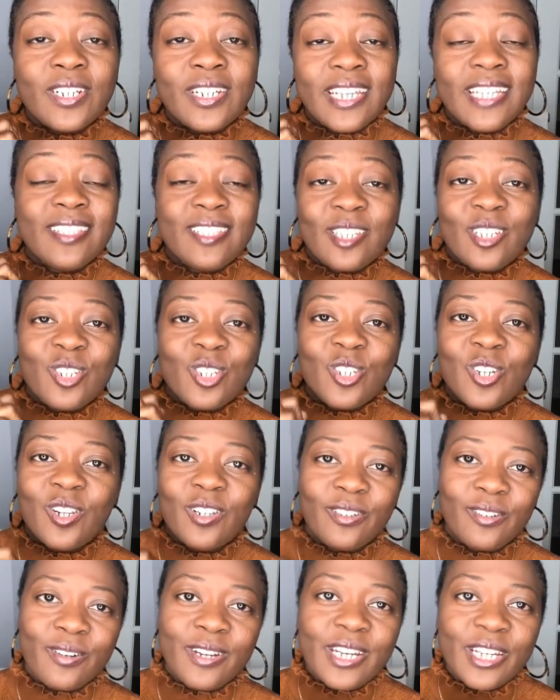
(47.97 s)

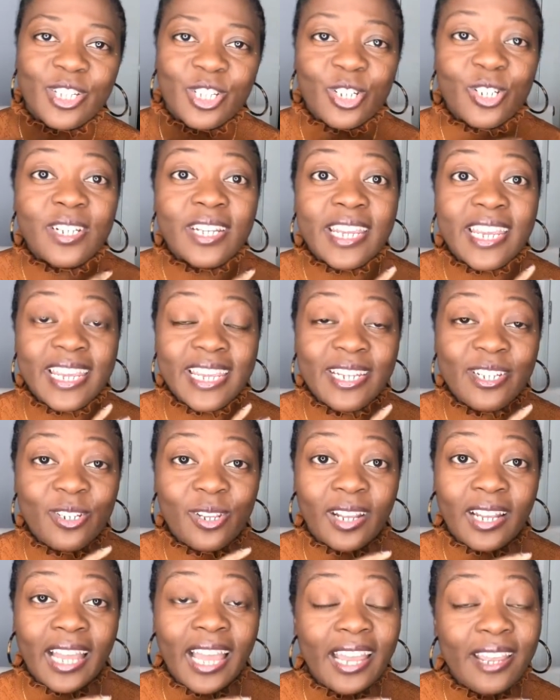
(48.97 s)
intentional creation in
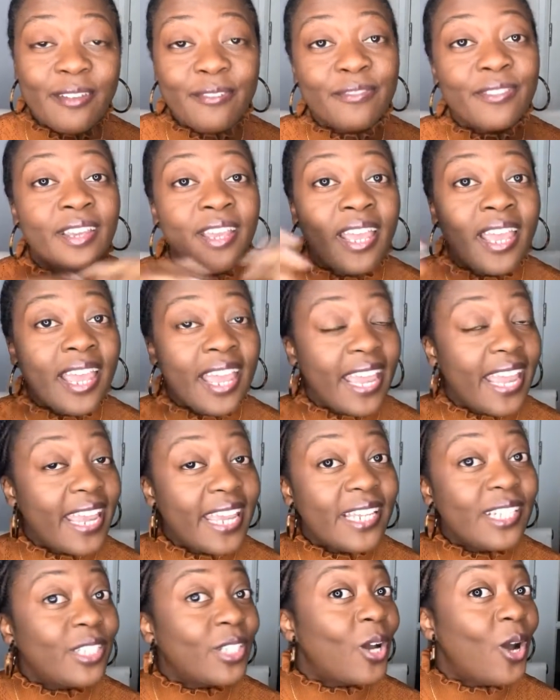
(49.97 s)
your life
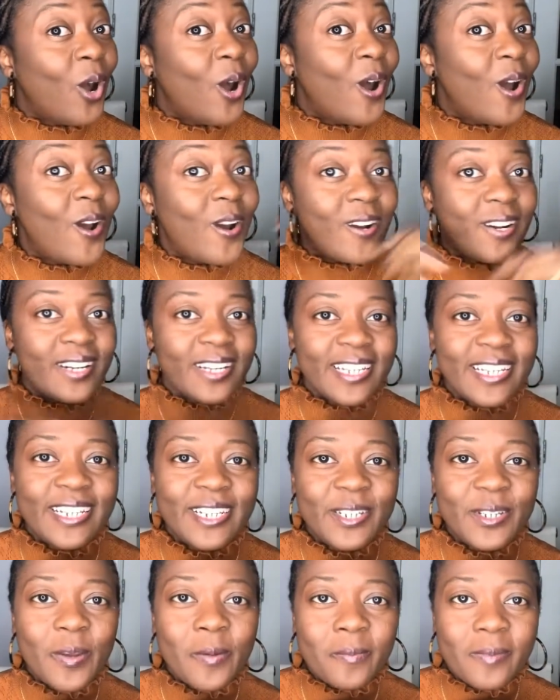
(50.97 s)
and or
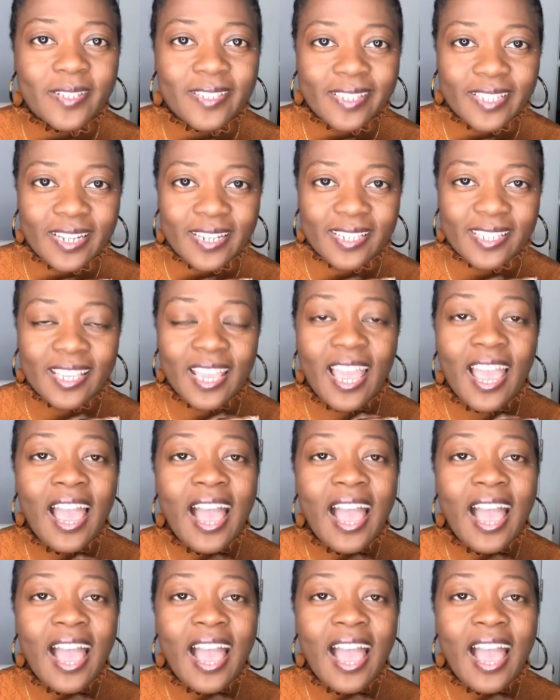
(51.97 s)
in your business.